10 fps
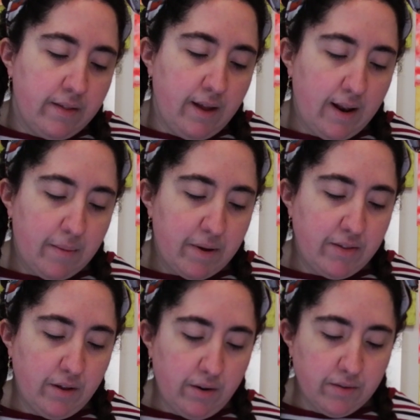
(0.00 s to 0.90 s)
The
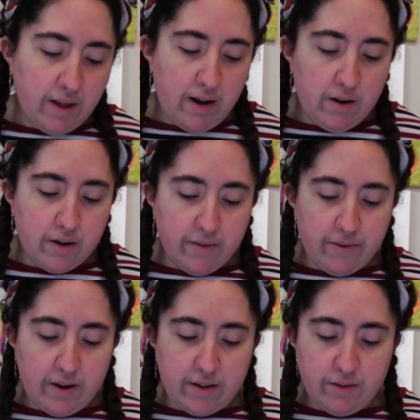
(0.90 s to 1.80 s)
elemental looked at Loki
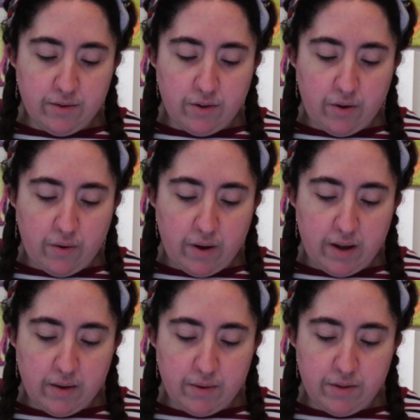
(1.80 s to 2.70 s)
from head to toe,
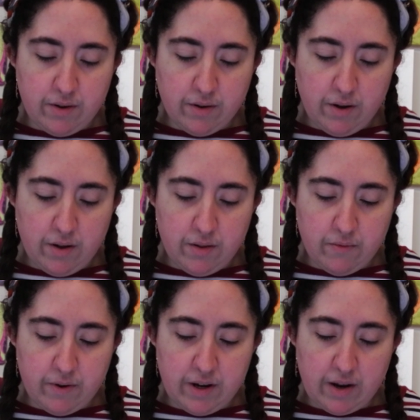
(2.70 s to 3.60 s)
and he was still
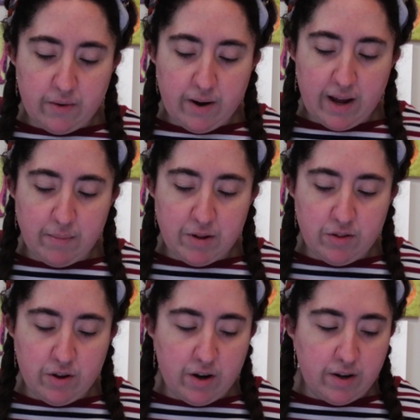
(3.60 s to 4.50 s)
covered in grime
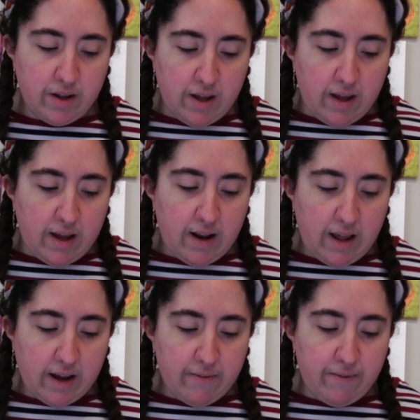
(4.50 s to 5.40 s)
and dirt, and like a